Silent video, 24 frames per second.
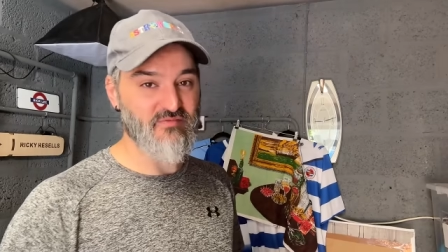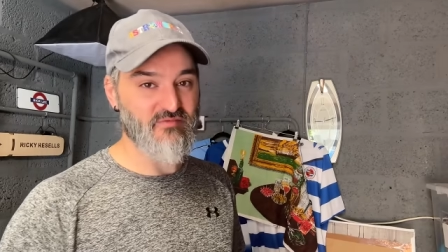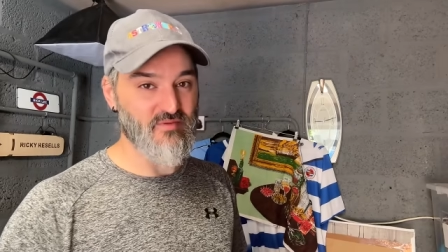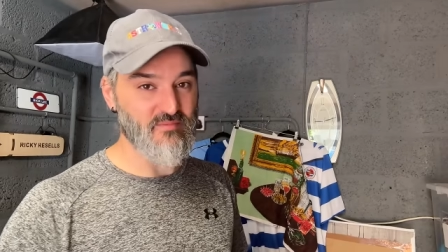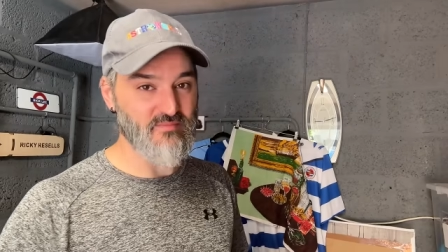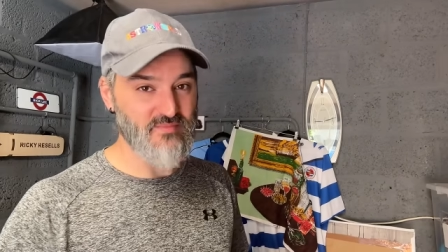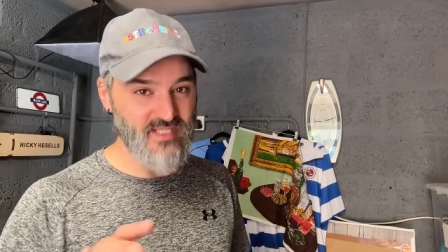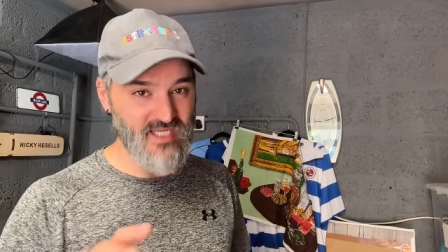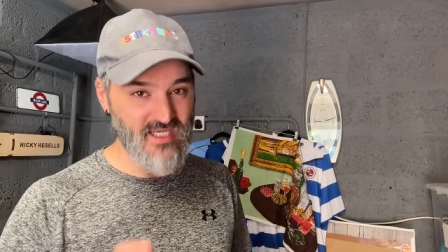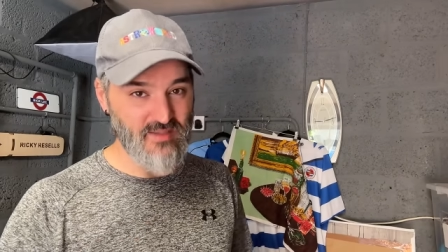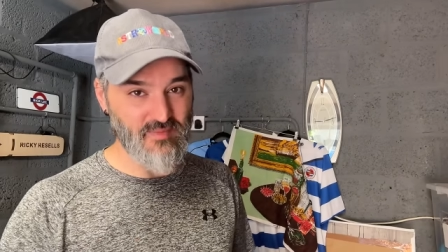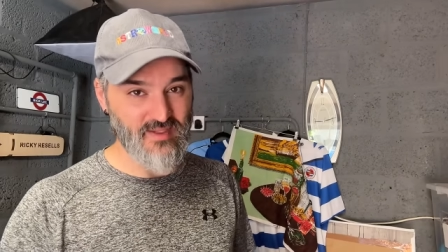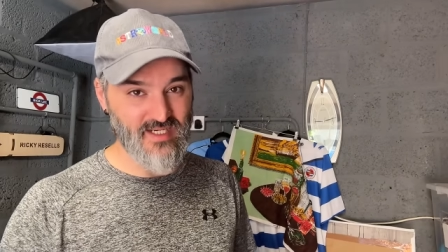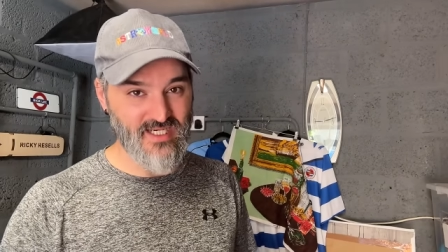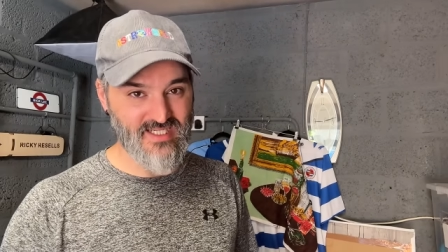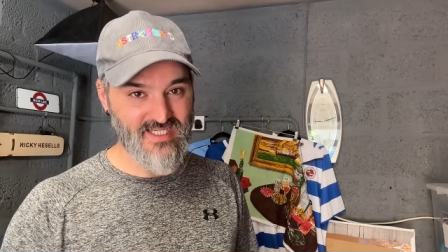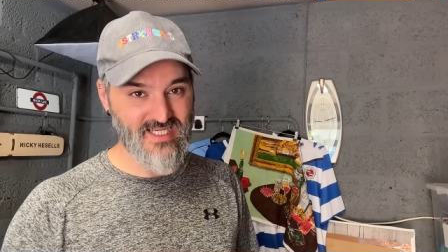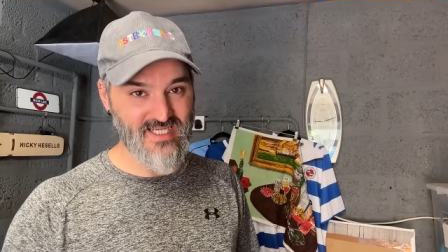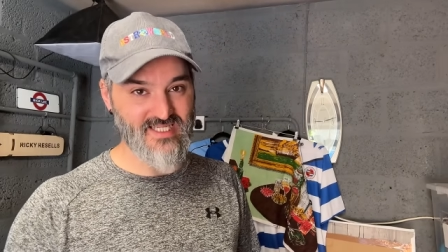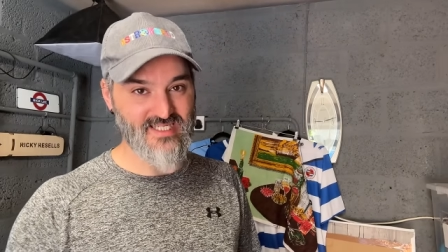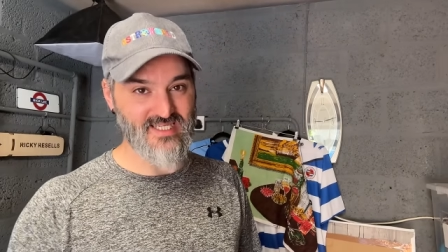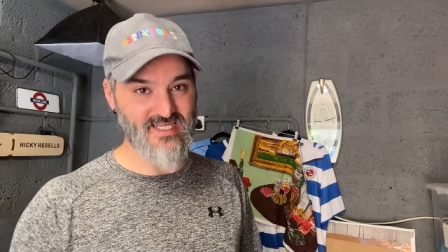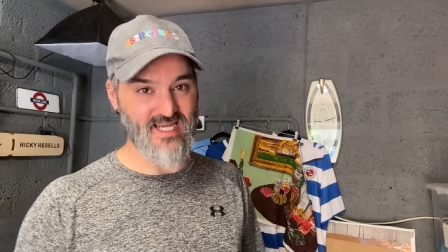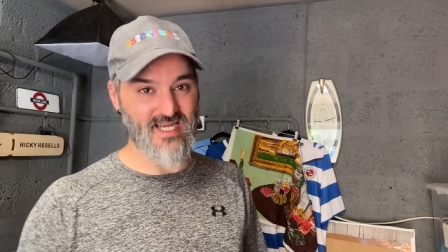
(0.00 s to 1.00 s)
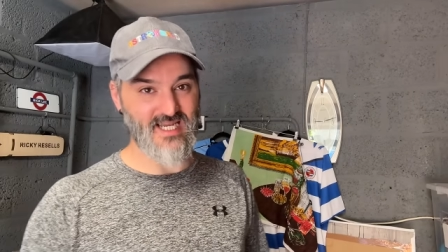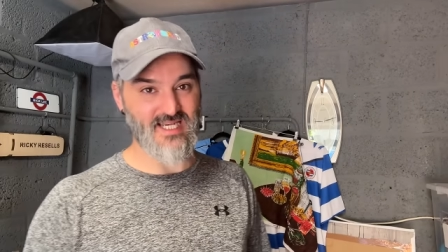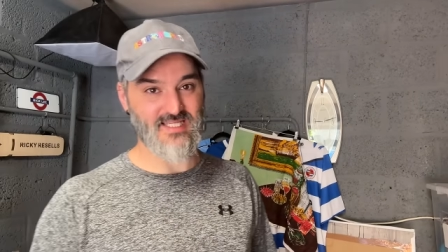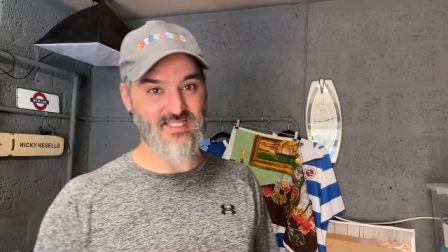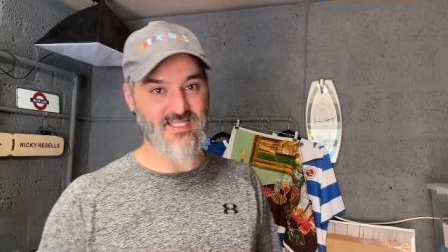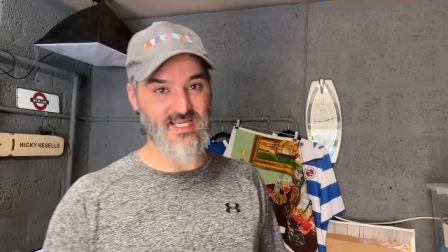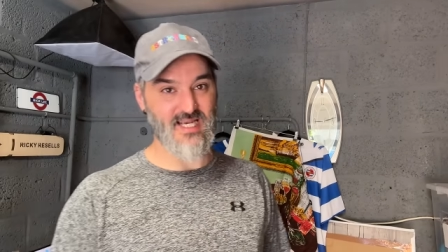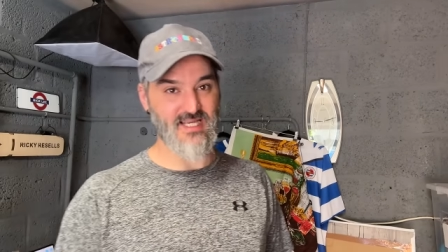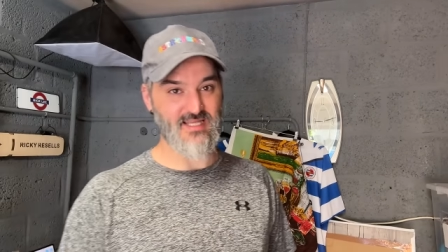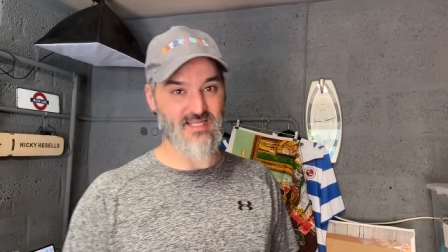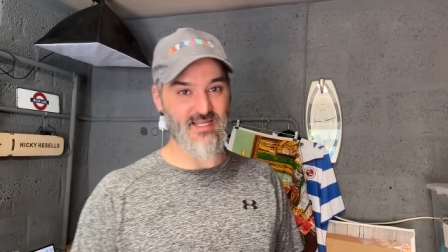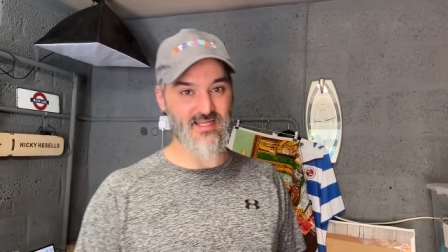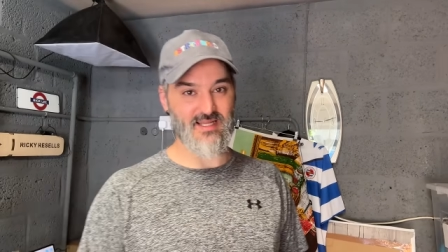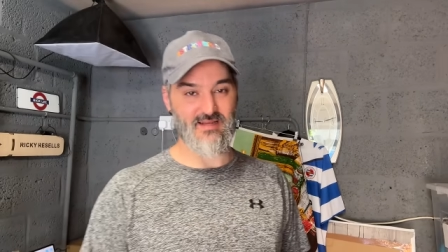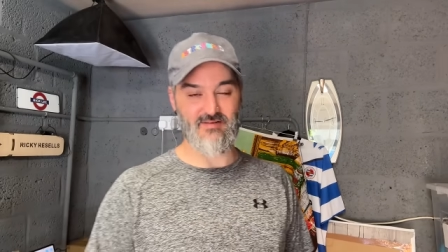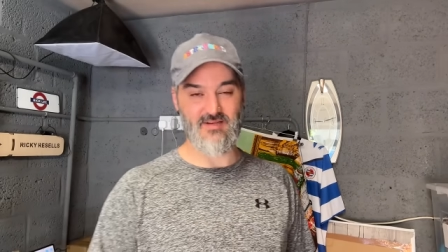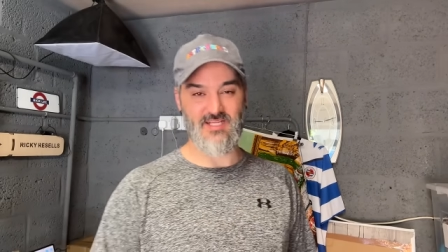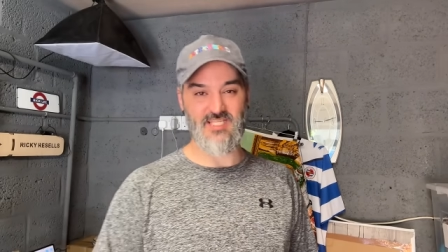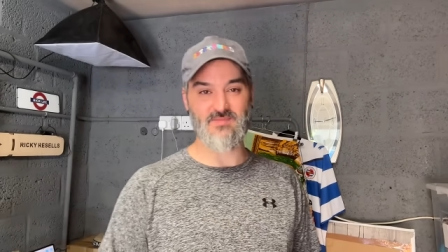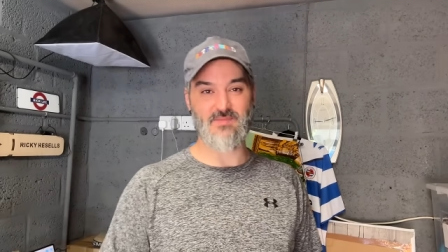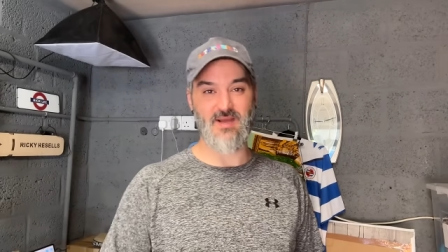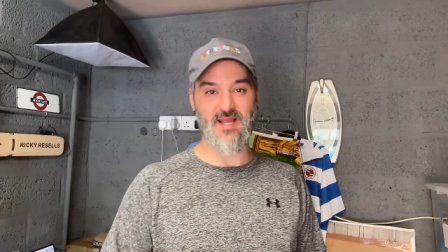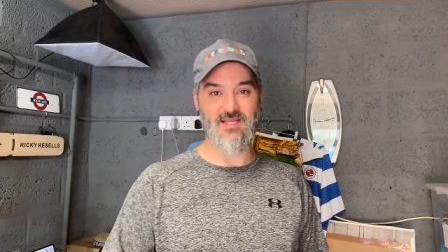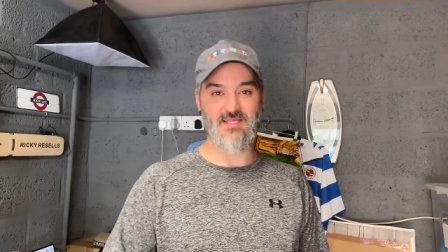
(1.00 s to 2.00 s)
from D P D today saying that they're
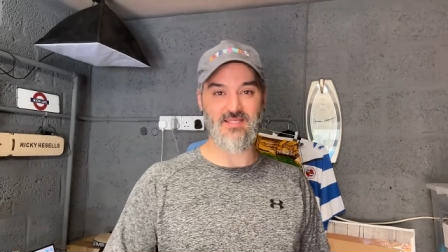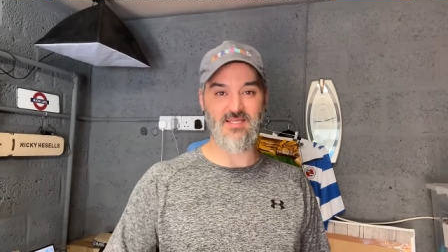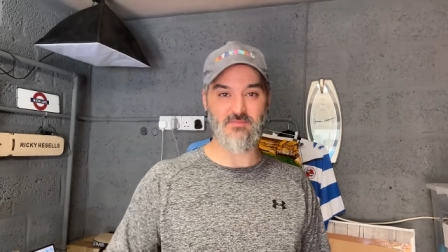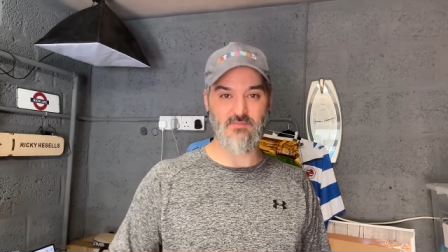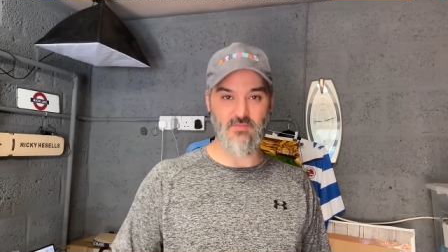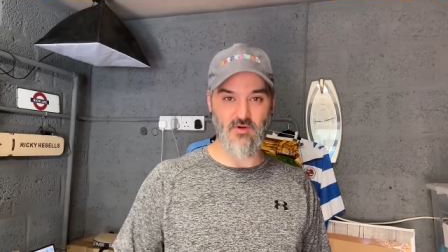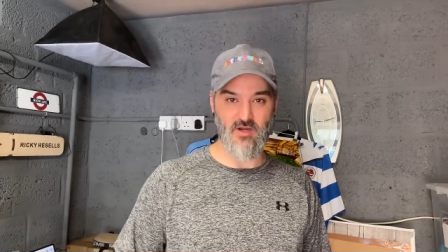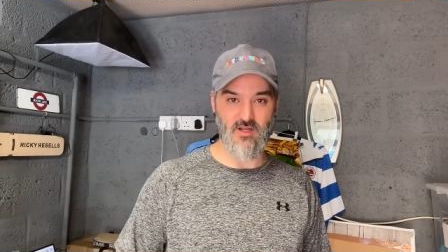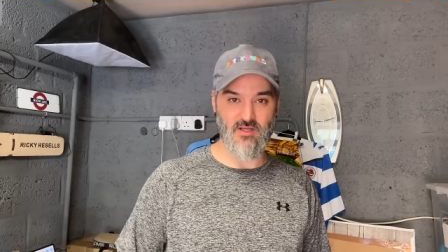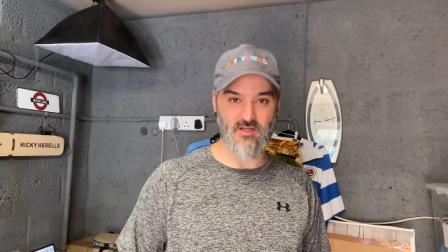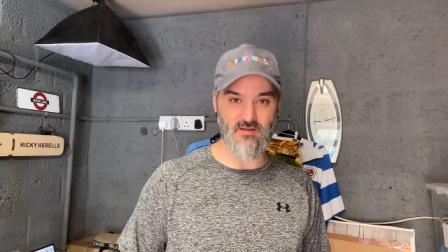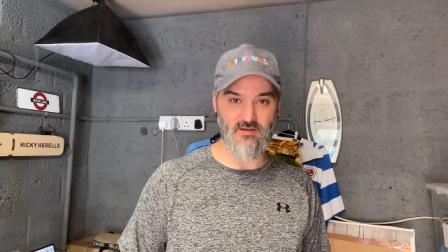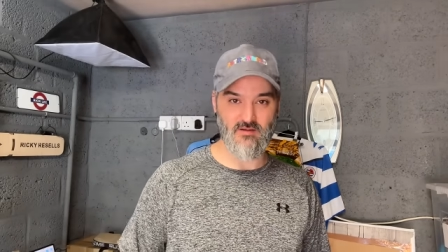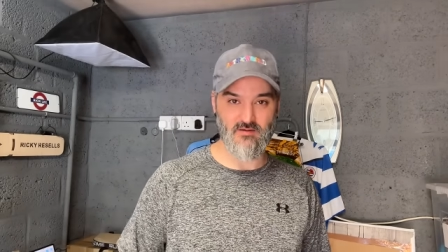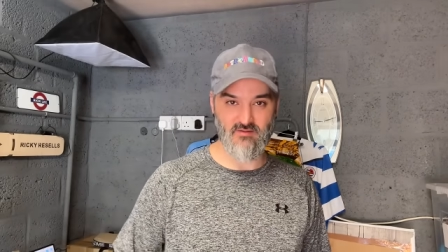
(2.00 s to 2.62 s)
expecting my